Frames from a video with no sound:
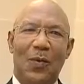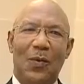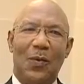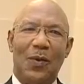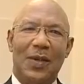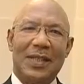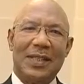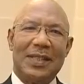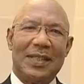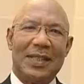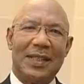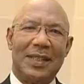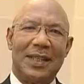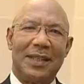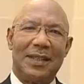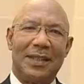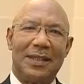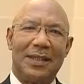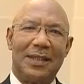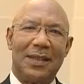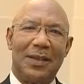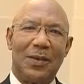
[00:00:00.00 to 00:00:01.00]
Once
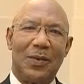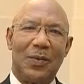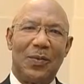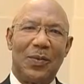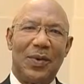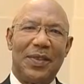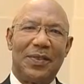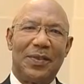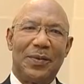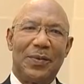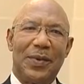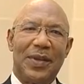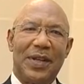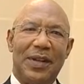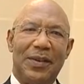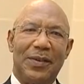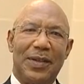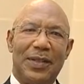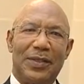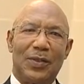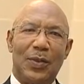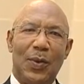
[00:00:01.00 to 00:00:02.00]
again, whether we
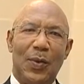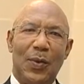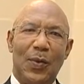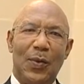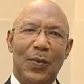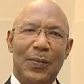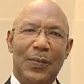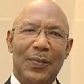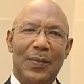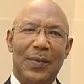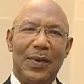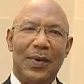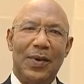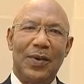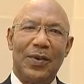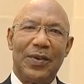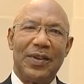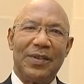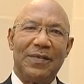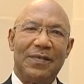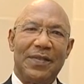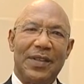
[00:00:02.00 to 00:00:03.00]
are at home or
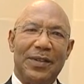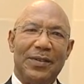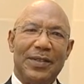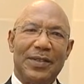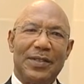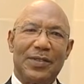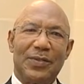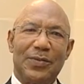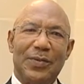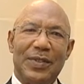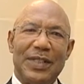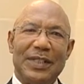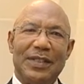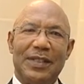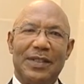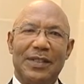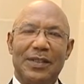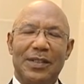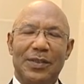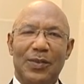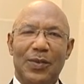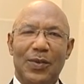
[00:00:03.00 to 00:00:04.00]
in various
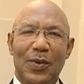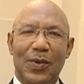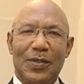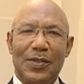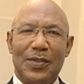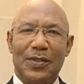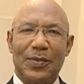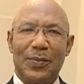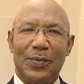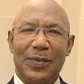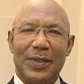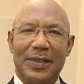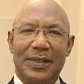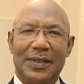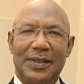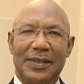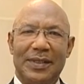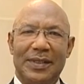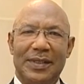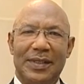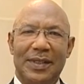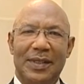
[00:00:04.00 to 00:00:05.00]
regions across the
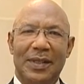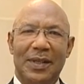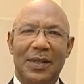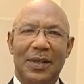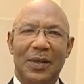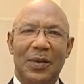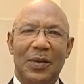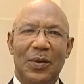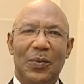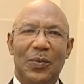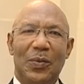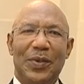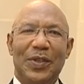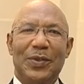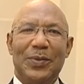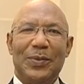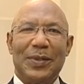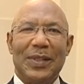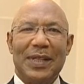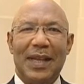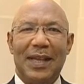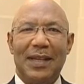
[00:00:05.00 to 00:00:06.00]
world, we
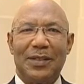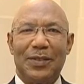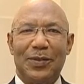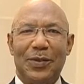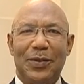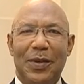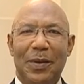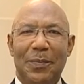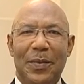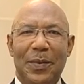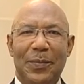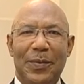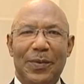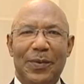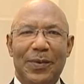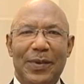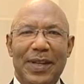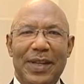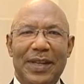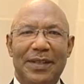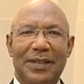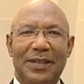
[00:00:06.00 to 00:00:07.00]
unite to
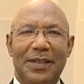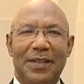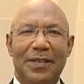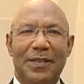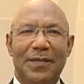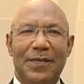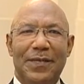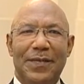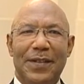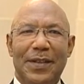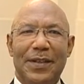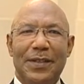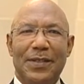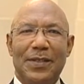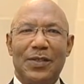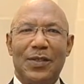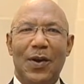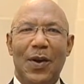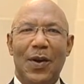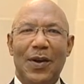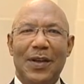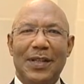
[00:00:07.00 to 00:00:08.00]
commemorate the first
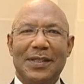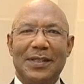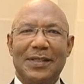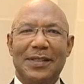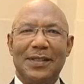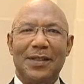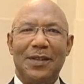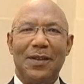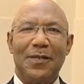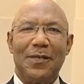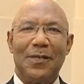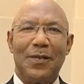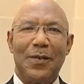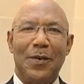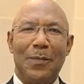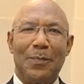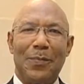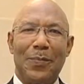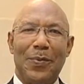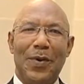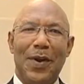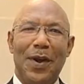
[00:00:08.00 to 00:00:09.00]
hoisting of our
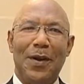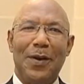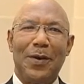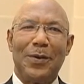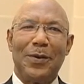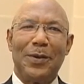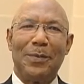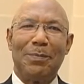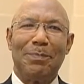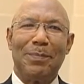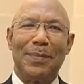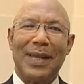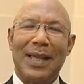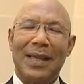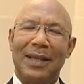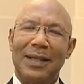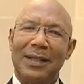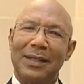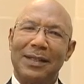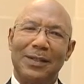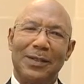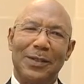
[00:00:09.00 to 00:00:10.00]
proud
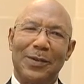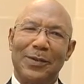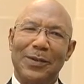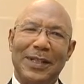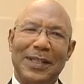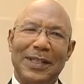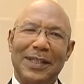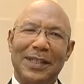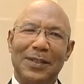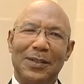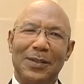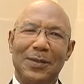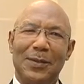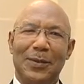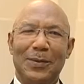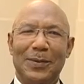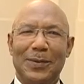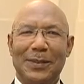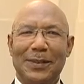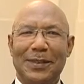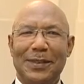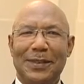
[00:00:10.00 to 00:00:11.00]
black, green, and
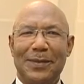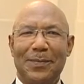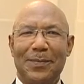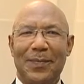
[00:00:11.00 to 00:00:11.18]
gold.